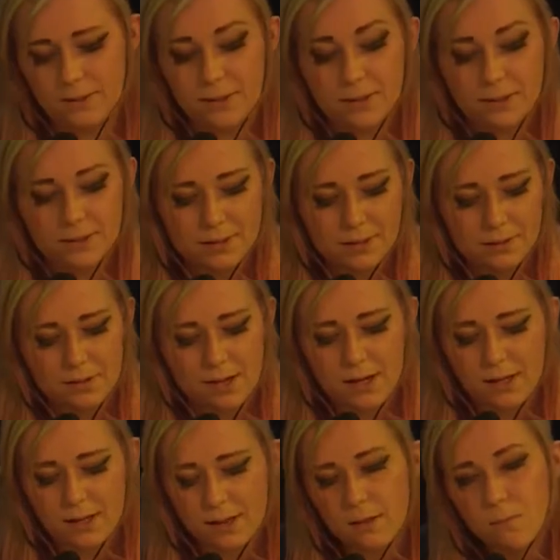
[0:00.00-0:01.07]
this is a
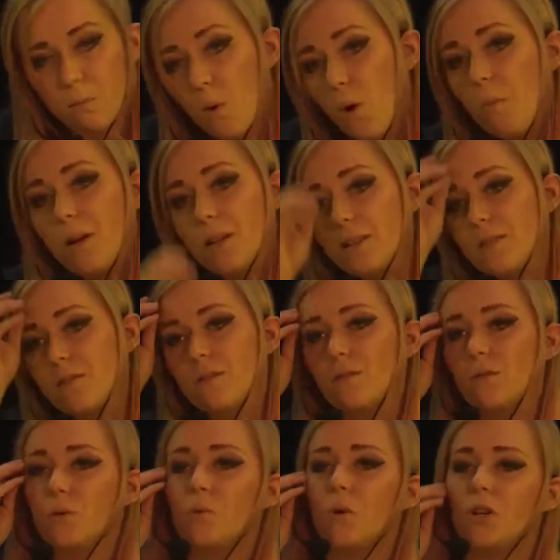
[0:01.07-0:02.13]
great moment
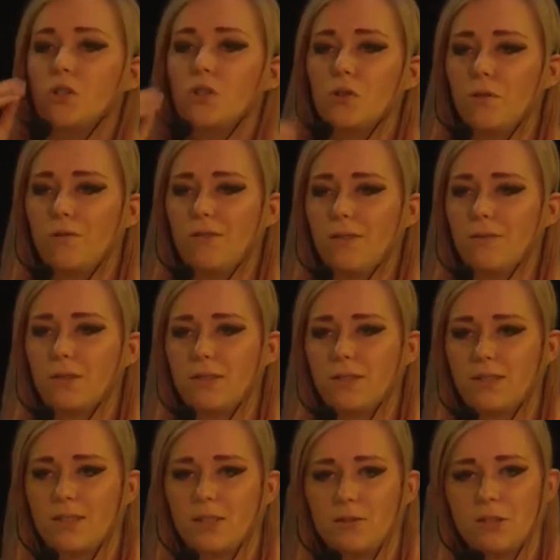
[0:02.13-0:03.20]
to watch your favorite
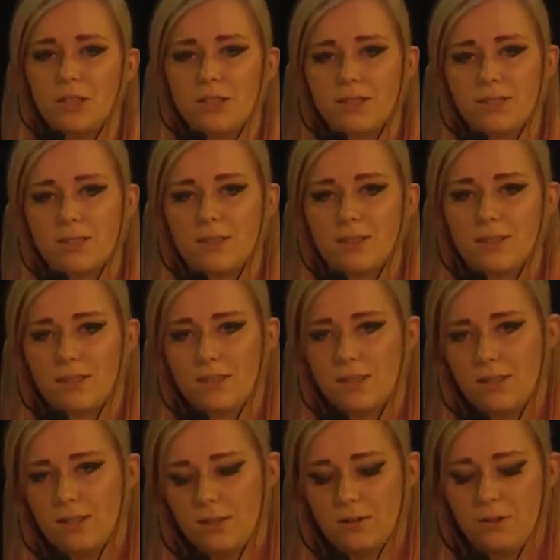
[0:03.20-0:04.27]
series
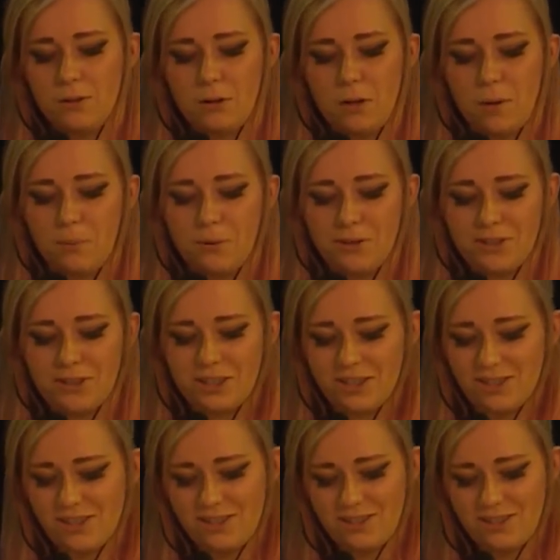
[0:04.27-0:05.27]
on your computer